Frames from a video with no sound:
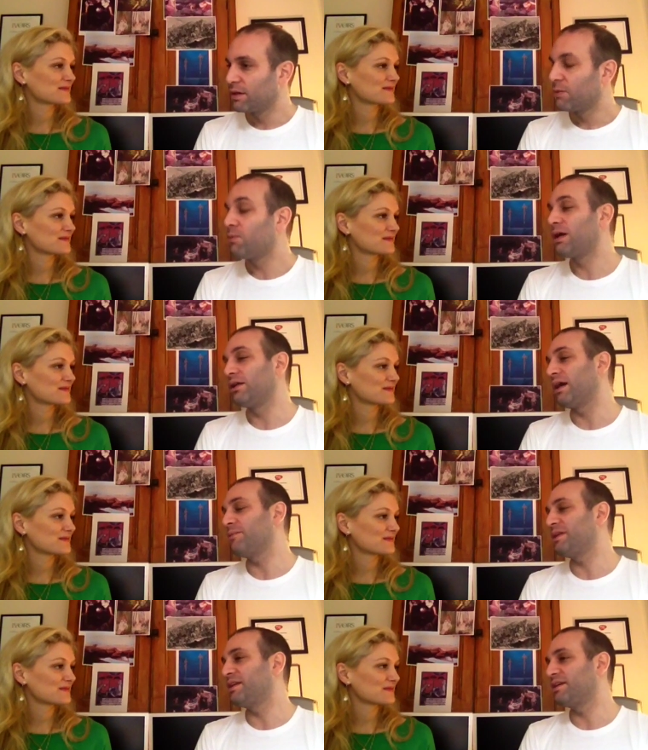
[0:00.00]
Speaker 1: Well,
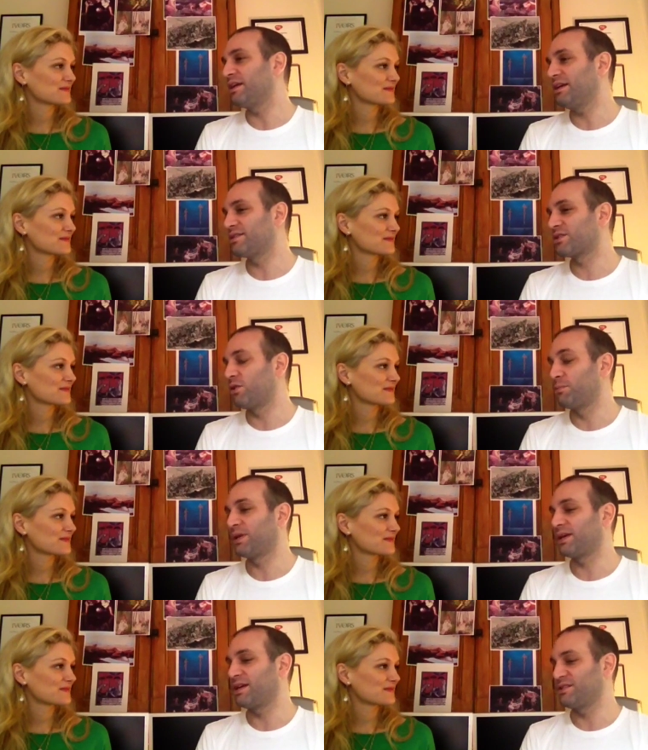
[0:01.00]
I mean, it's
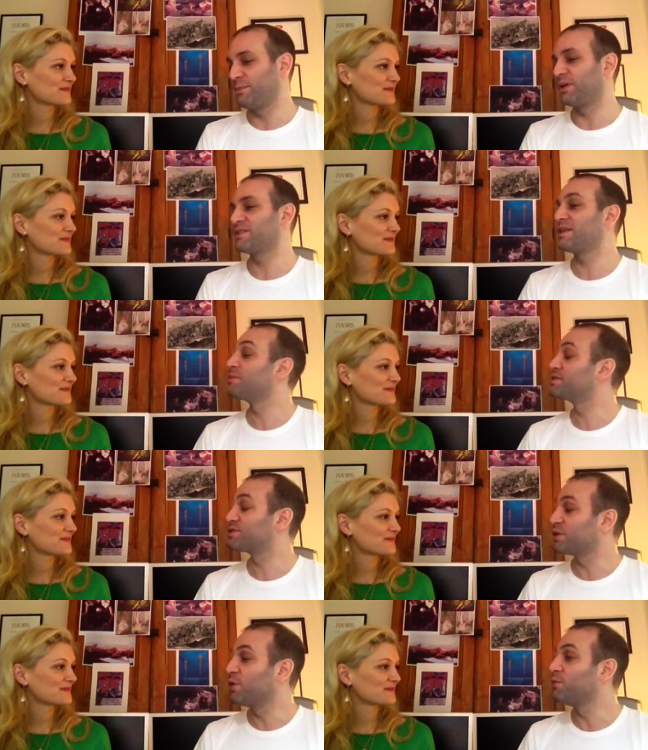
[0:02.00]
complicated because there were
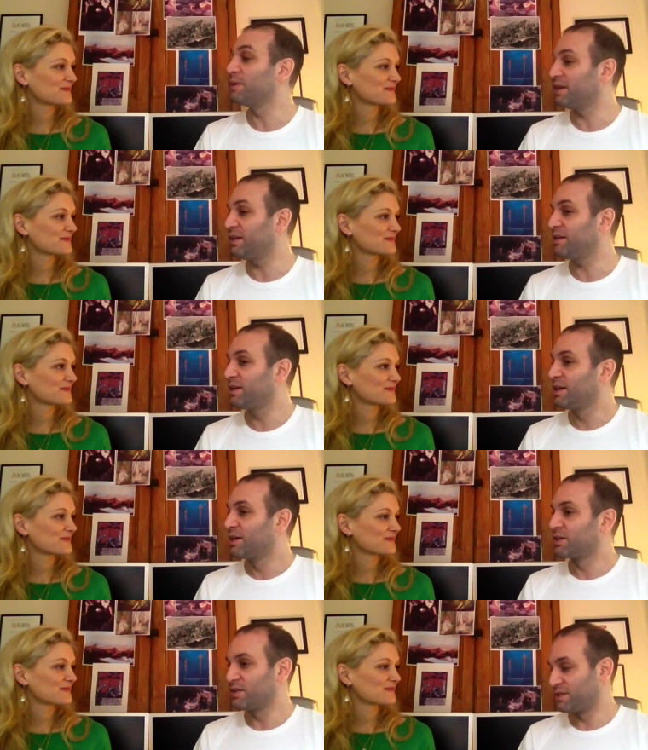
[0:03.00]
so many
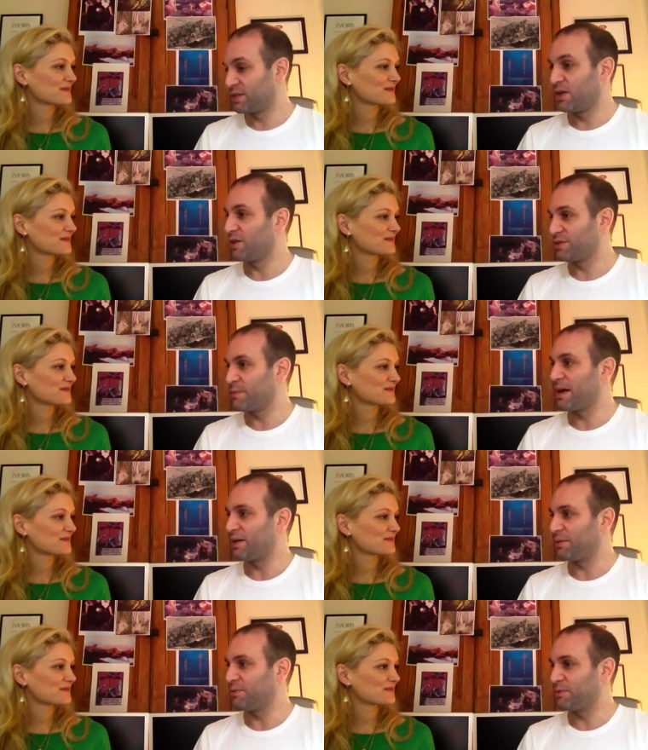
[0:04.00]
concerns
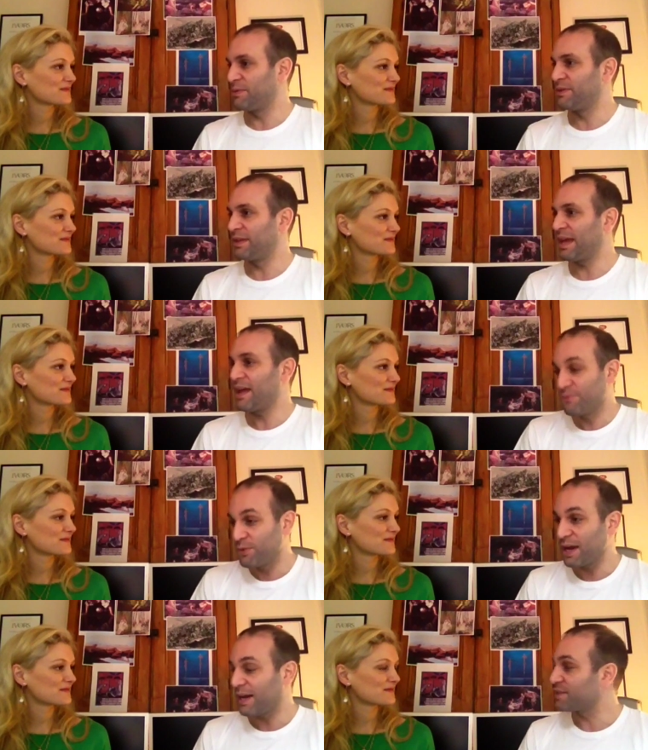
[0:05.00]
about
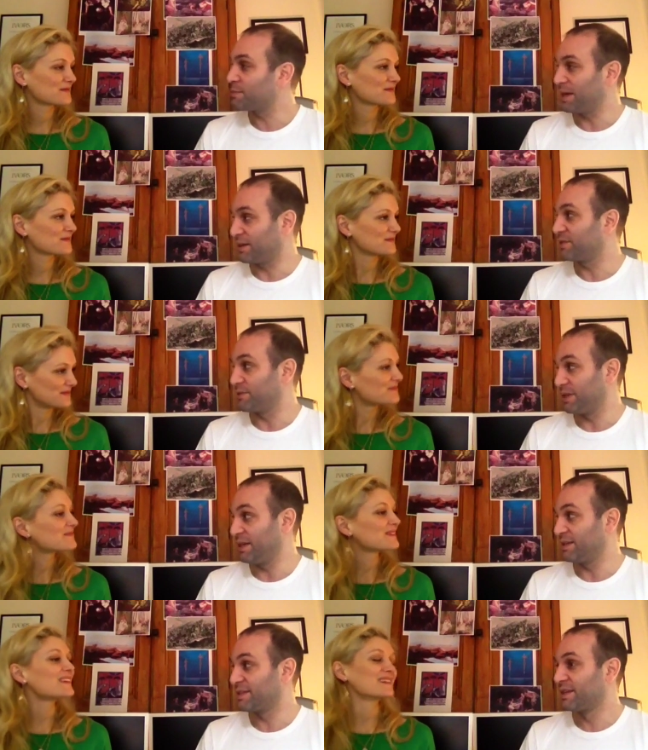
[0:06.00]
every aspect of
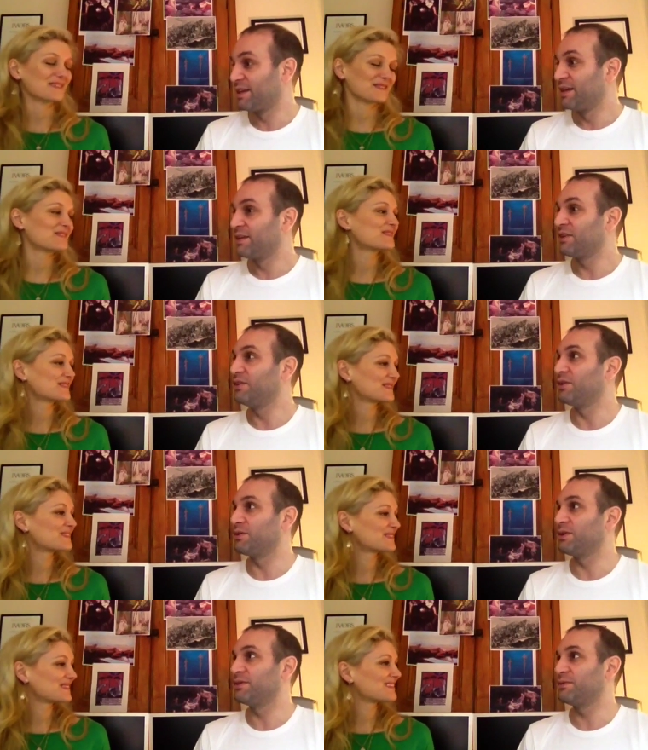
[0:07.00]
it. Yeah. You know,
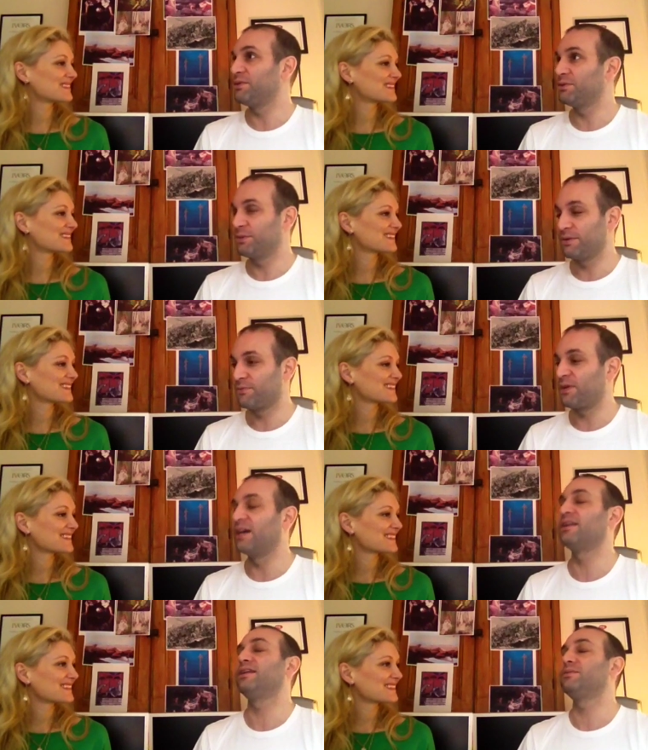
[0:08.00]
you're, you, you're
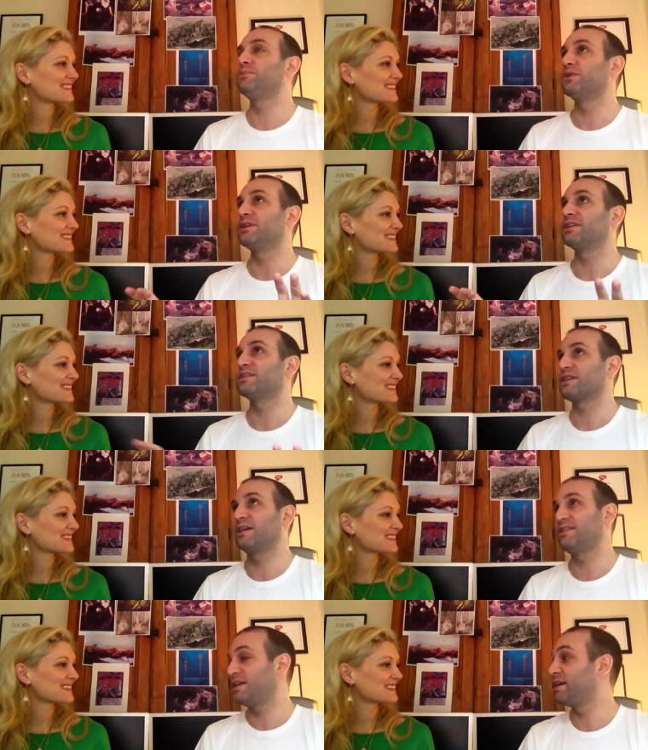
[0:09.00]
finally putting this
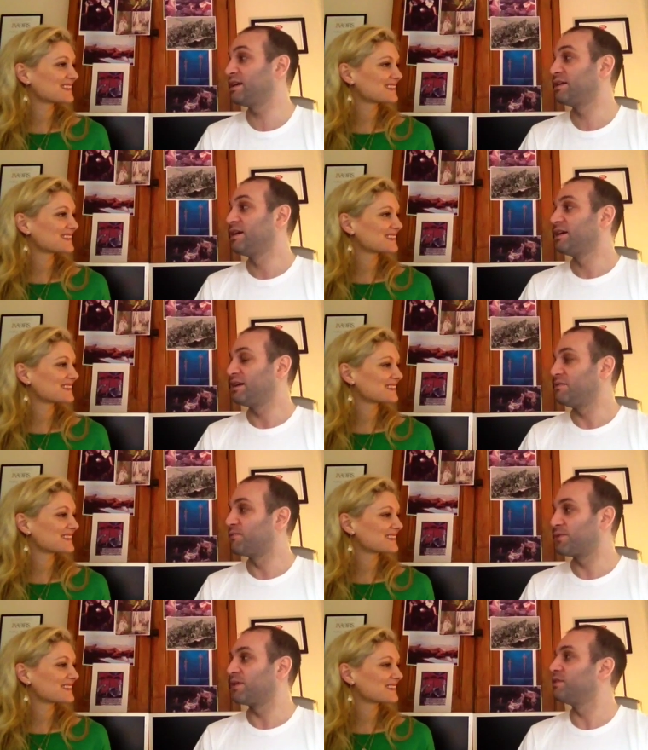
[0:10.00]
idea in
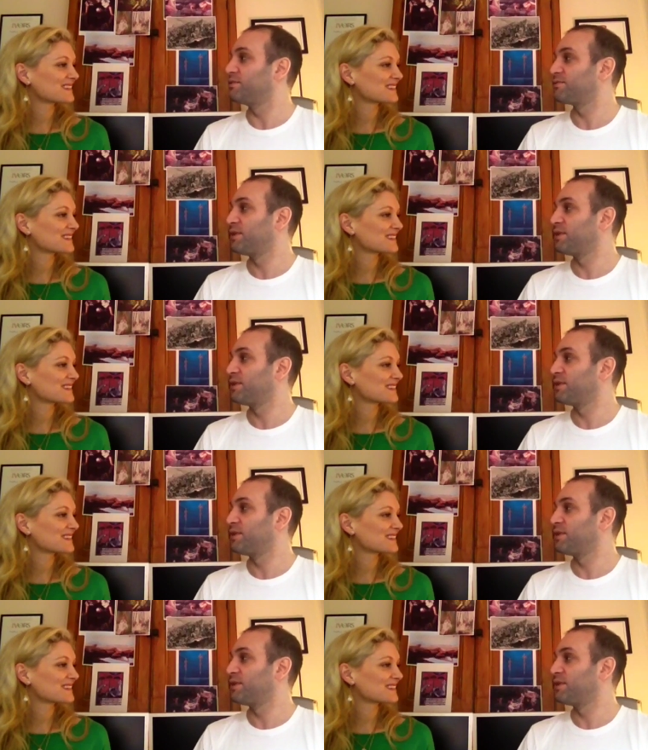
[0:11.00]
front of